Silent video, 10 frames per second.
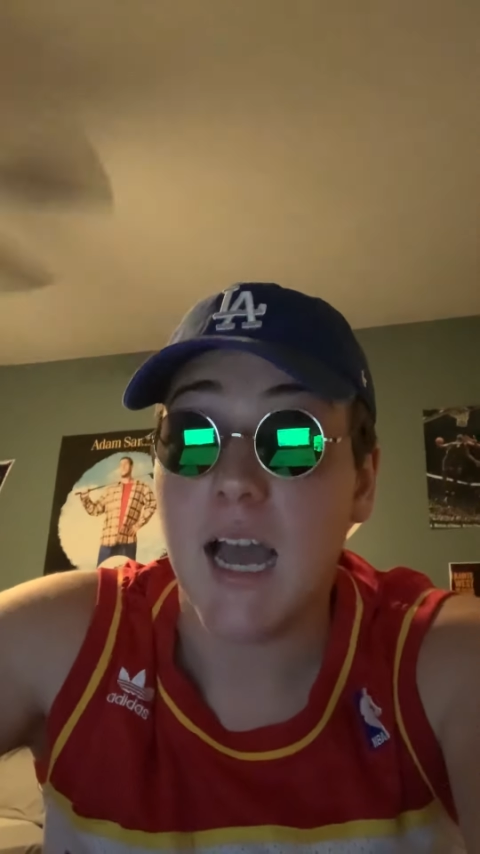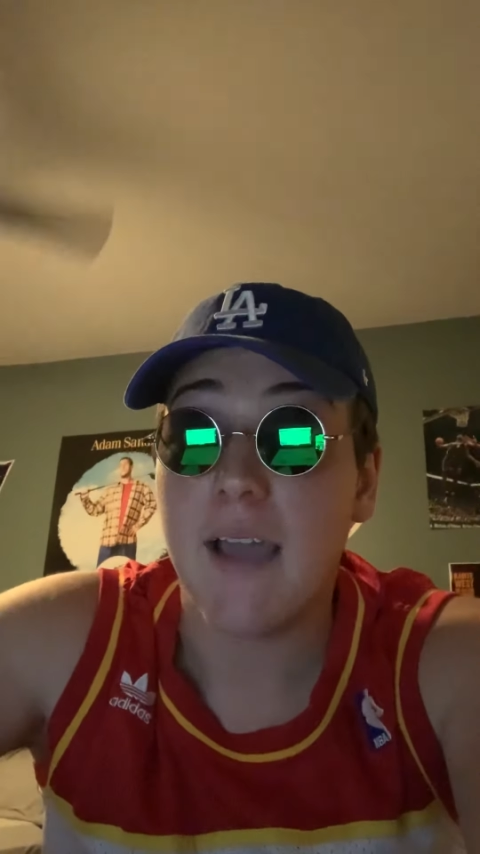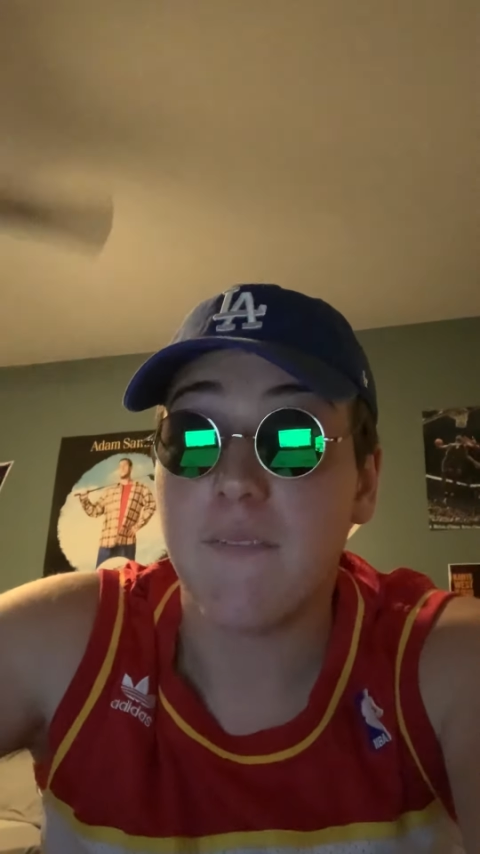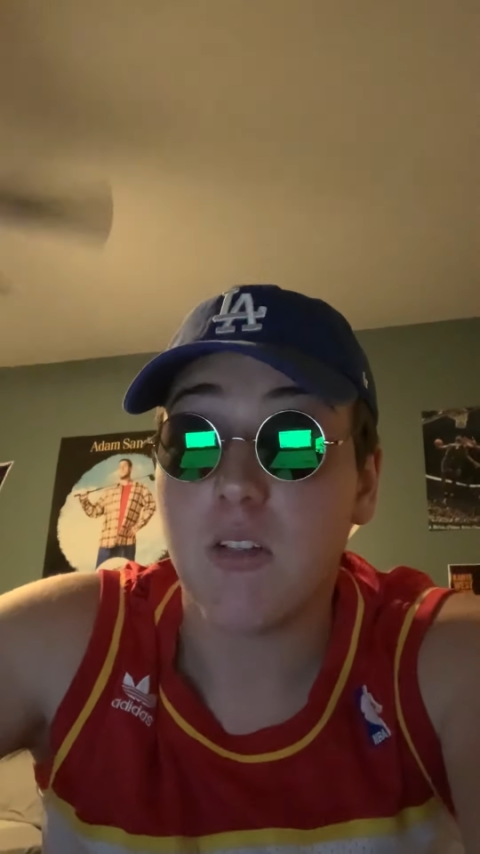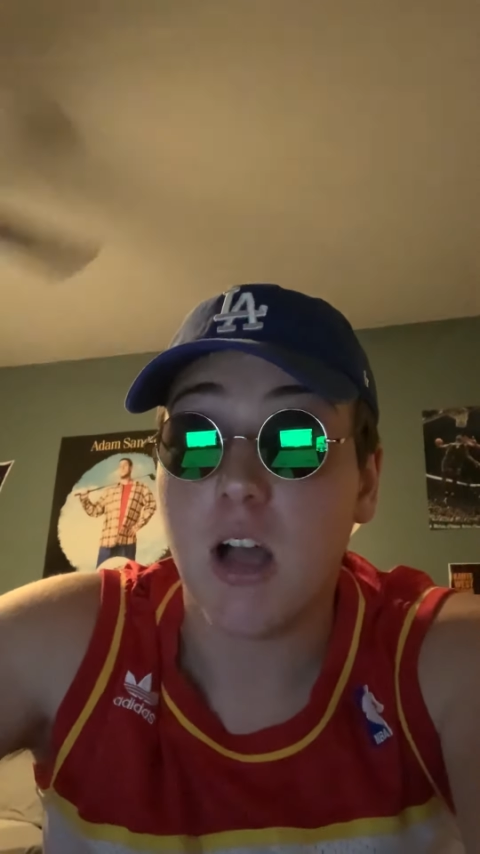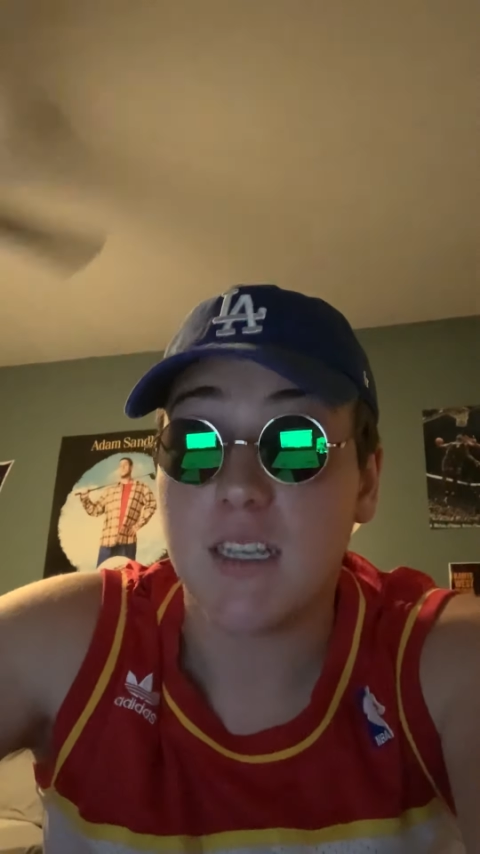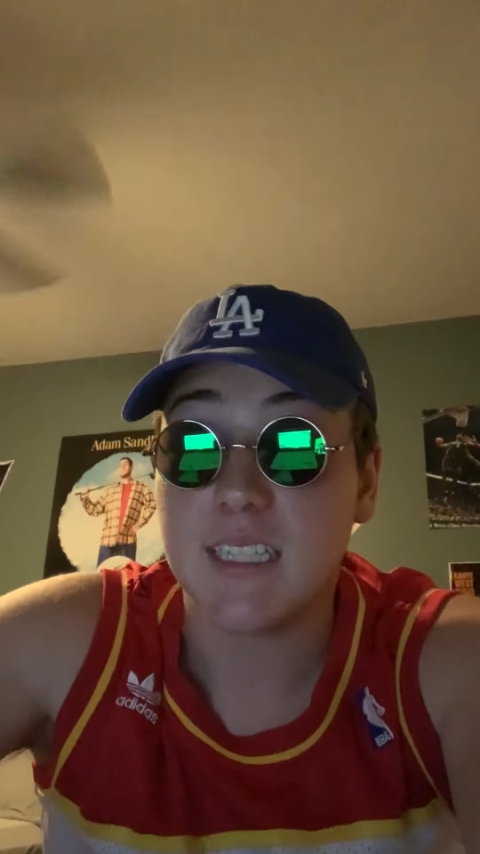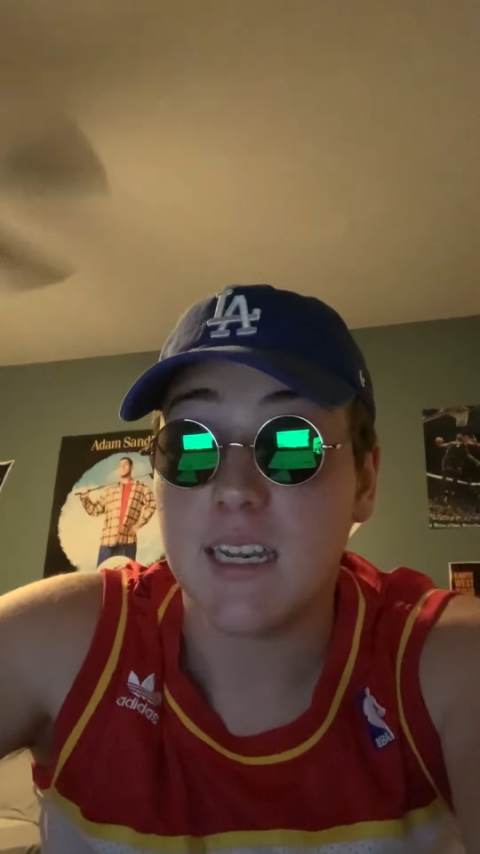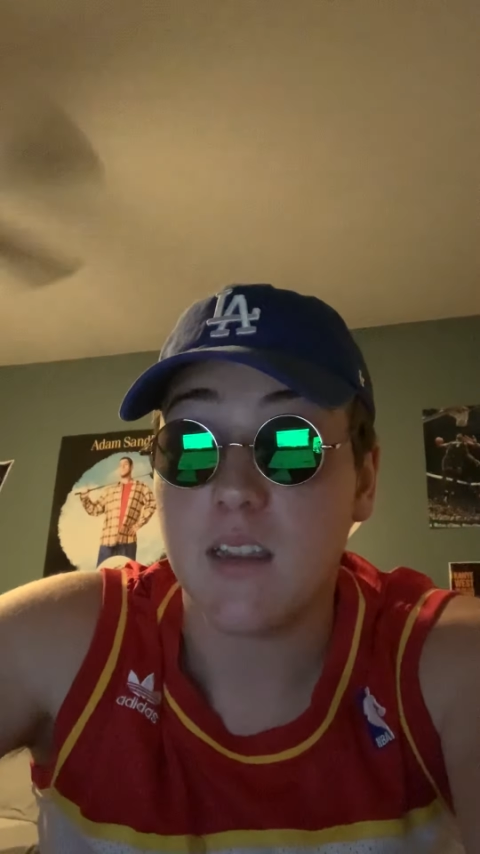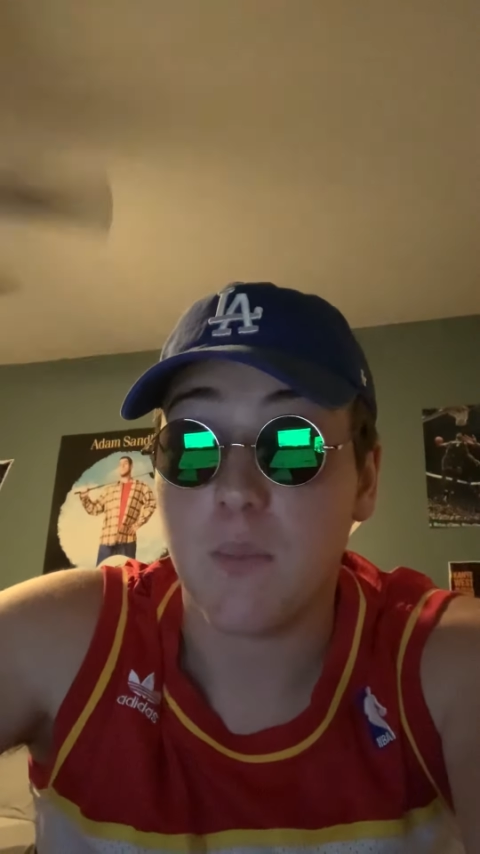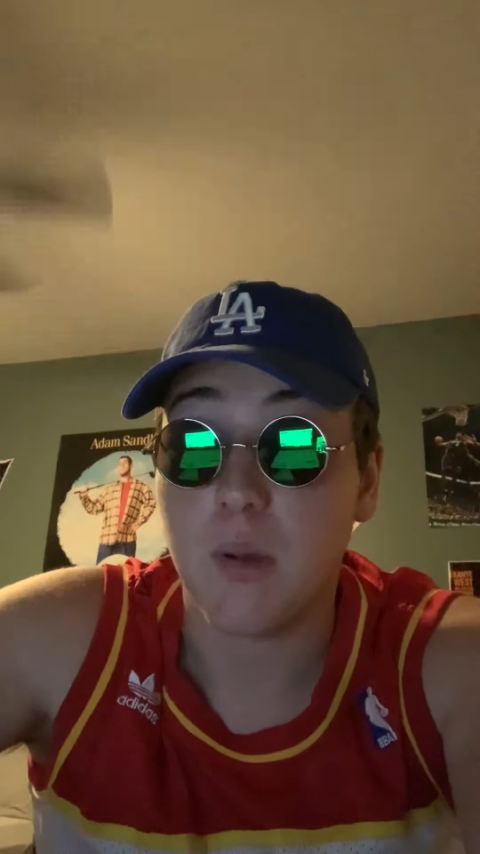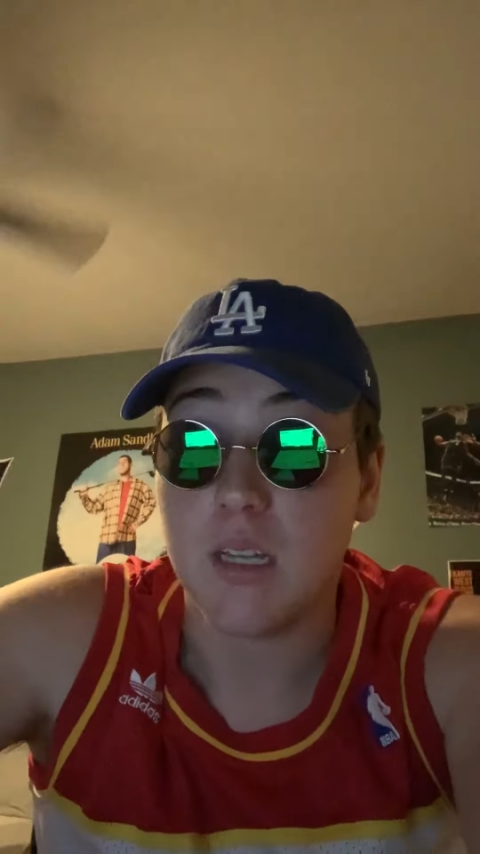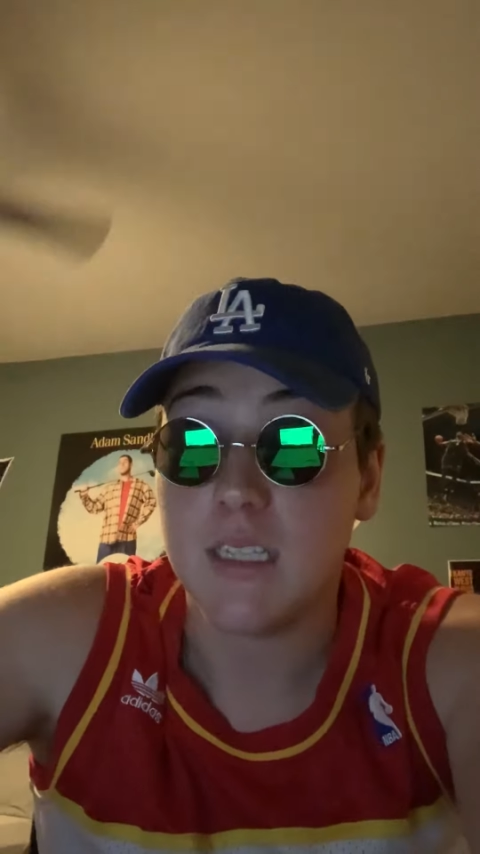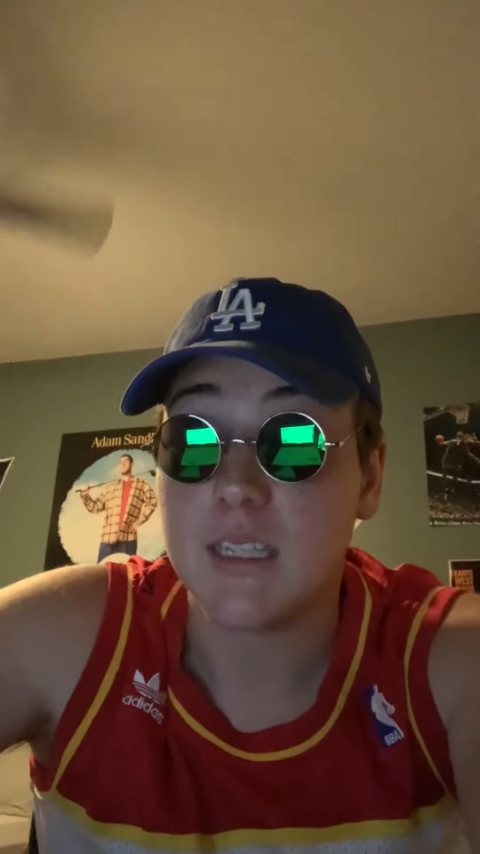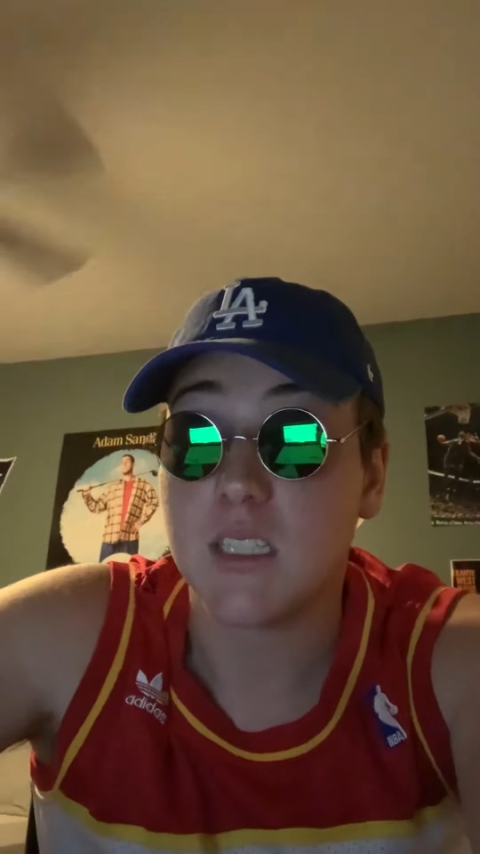high velocity of the bullet,